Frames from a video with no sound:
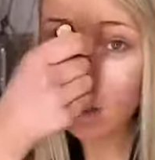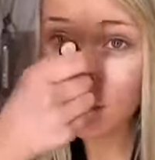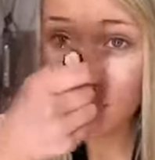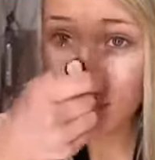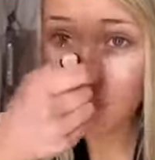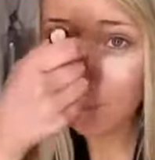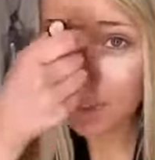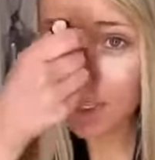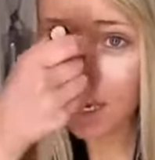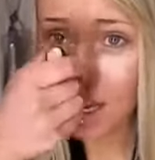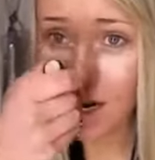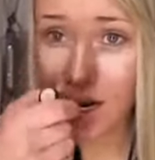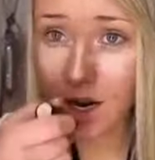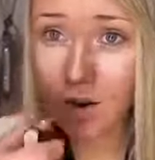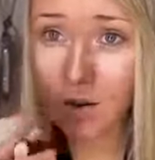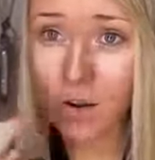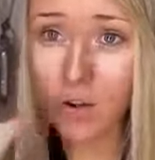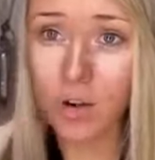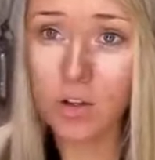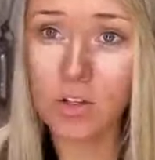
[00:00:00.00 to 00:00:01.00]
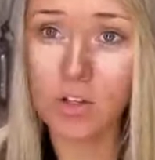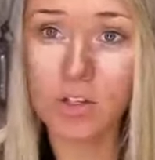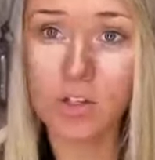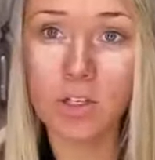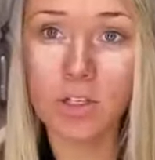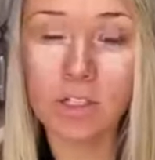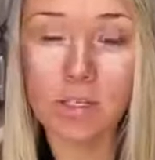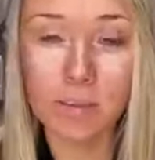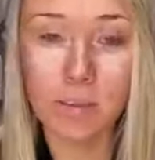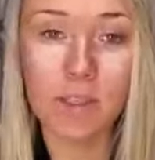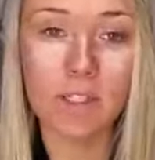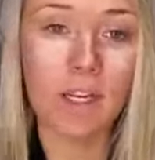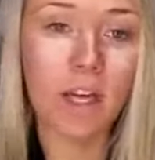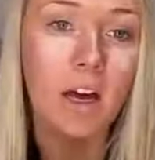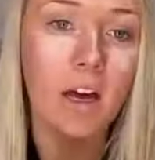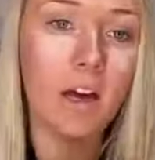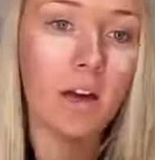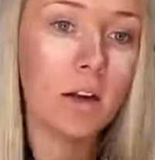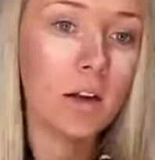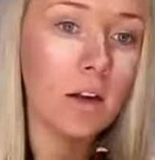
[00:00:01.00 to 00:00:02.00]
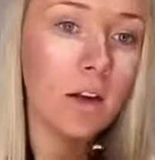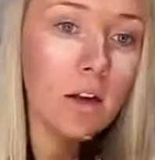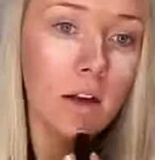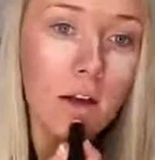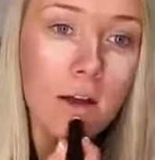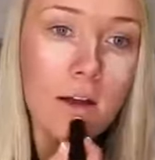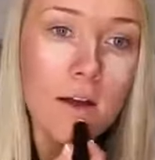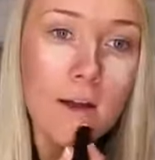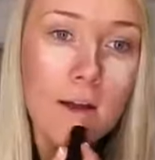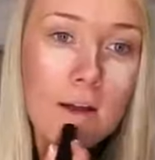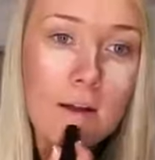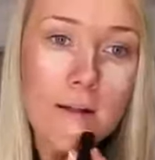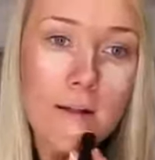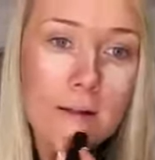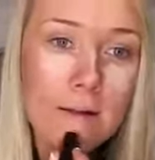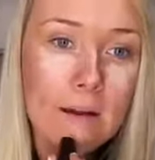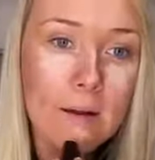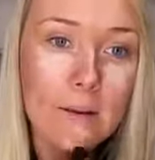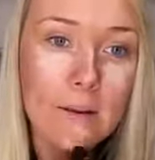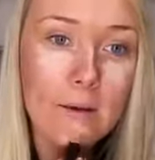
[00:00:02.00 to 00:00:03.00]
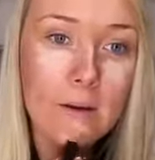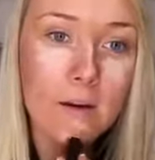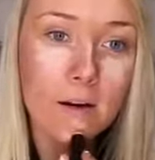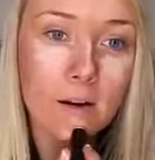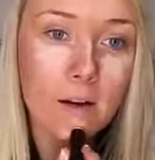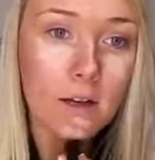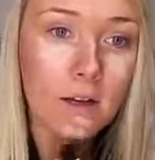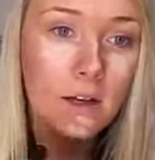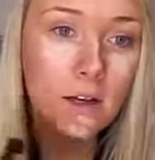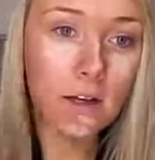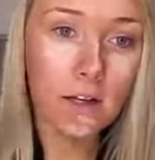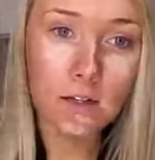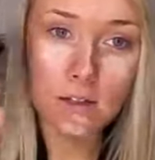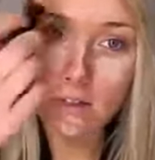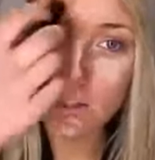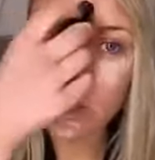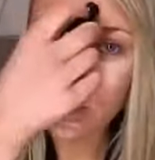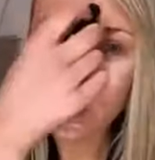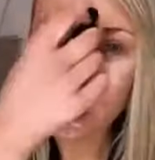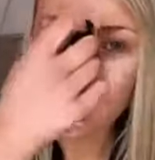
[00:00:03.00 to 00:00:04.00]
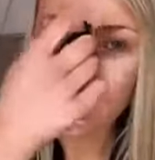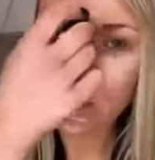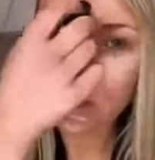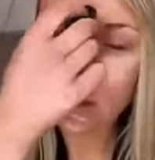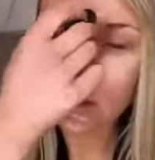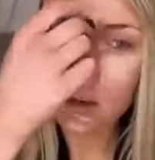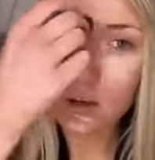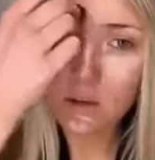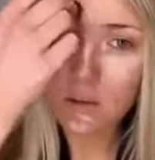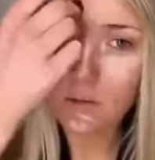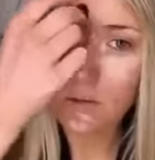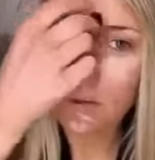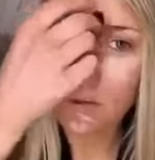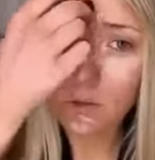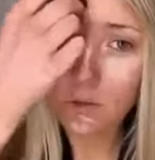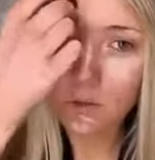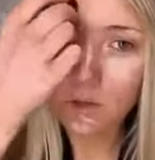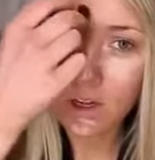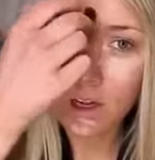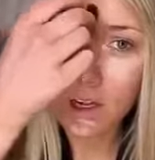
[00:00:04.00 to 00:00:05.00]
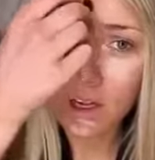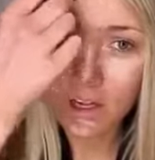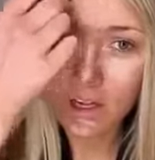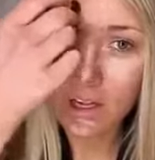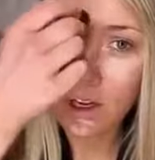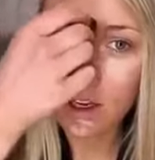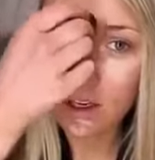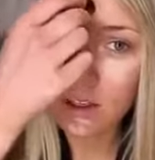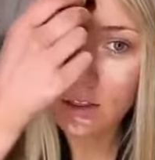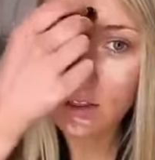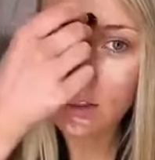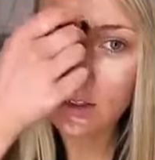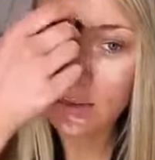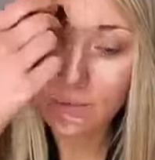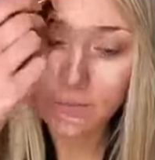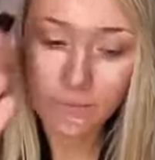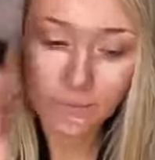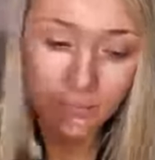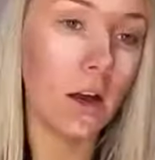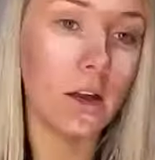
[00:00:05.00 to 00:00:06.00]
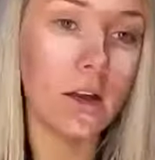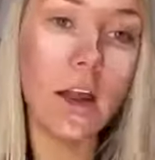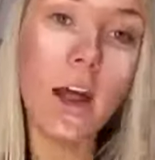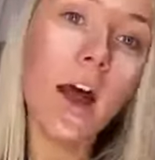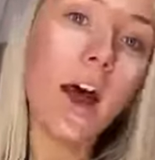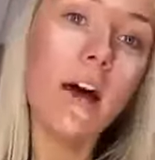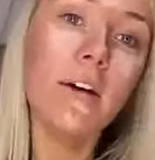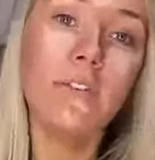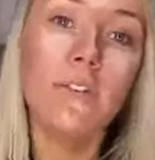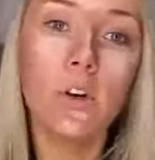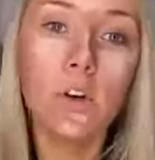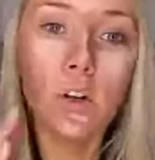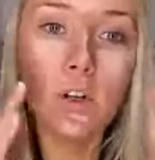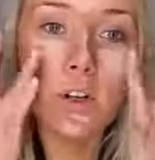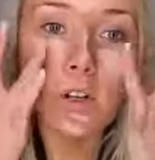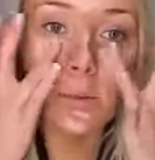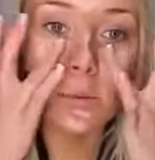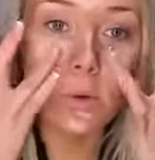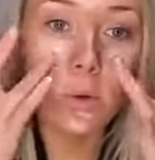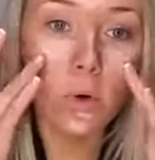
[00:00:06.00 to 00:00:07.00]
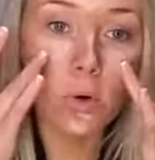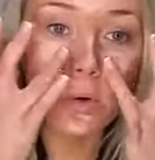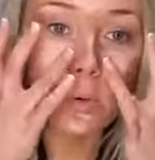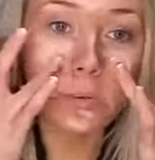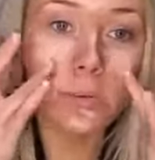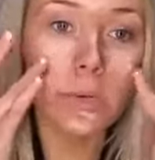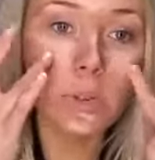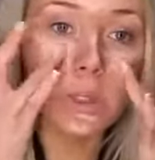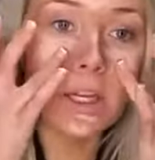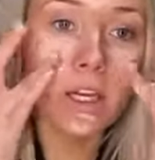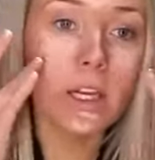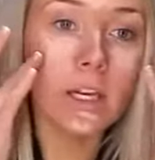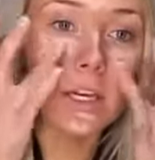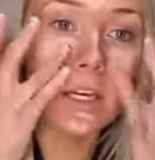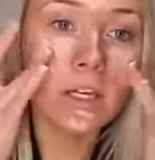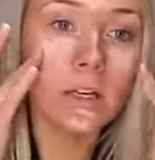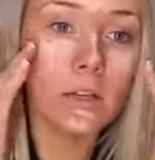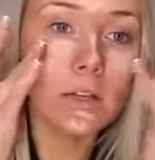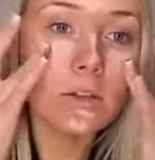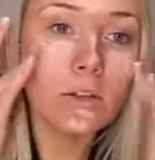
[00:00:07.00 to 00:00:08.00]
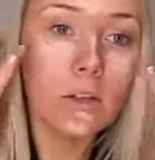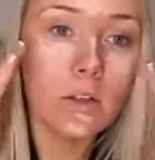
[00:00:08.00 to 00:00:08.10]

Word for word: A little bit down our nose just to slim it down, a little bit on our chin, forehead, and now follow the important blending.